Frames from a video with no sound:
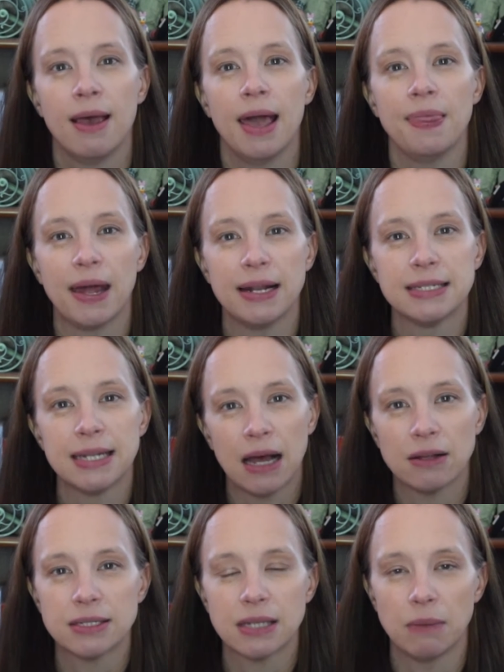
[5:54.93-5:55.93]
And that is an
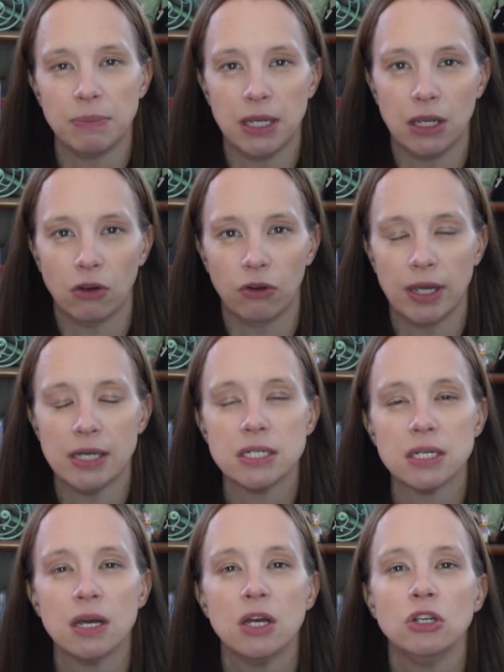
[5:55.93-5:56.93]
outside meet and
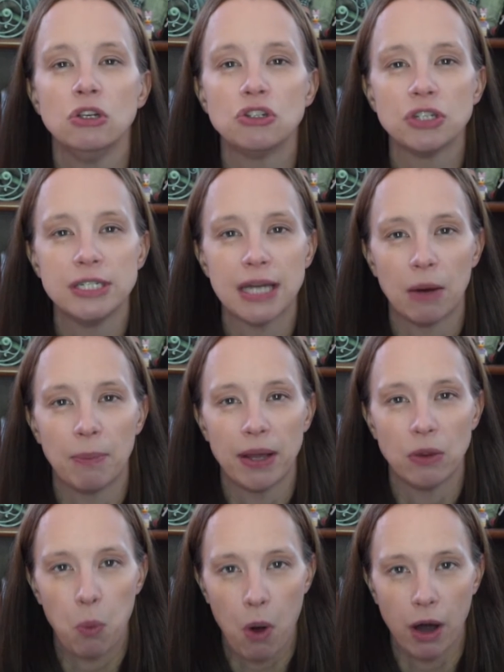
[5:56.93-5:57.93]
greet, usually down by
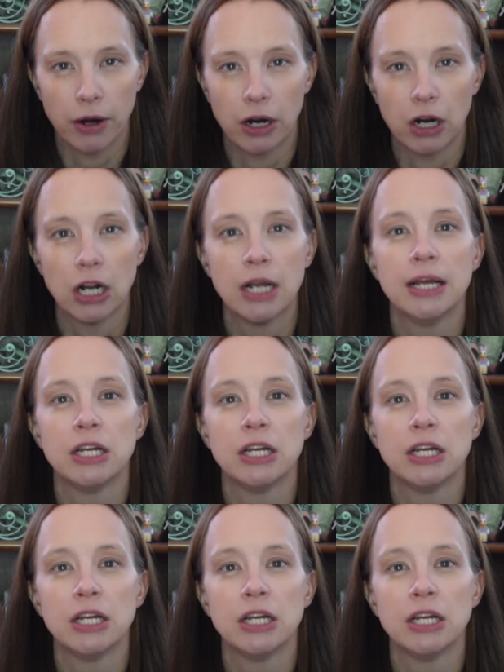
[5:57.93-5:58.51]
the water.